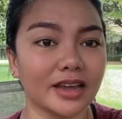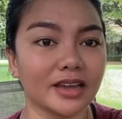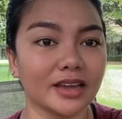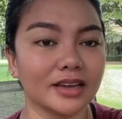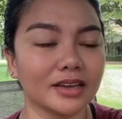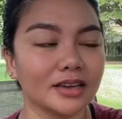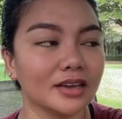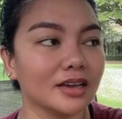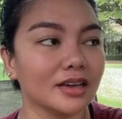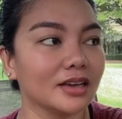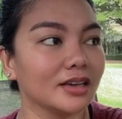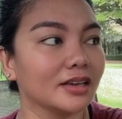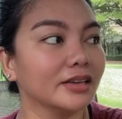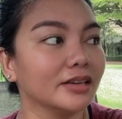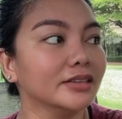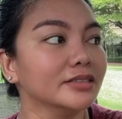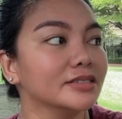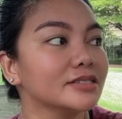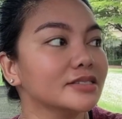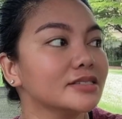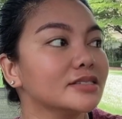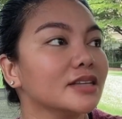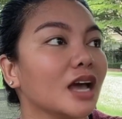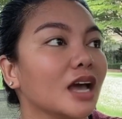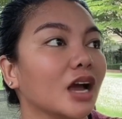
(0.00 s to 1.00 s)

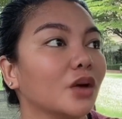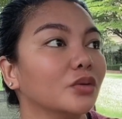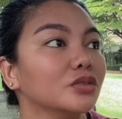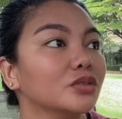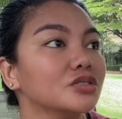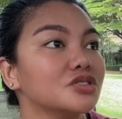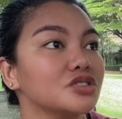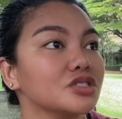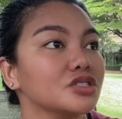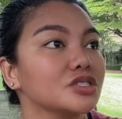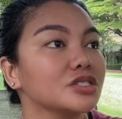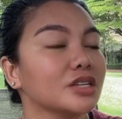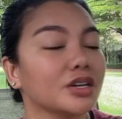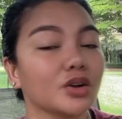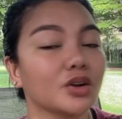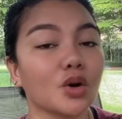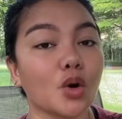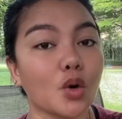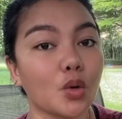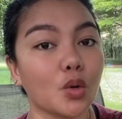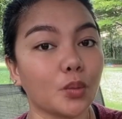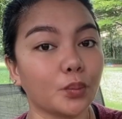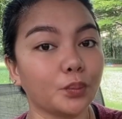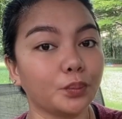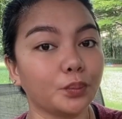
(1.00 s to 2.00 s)
I was just at
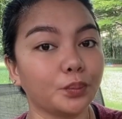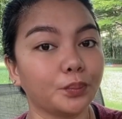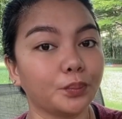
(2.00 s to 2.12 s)
home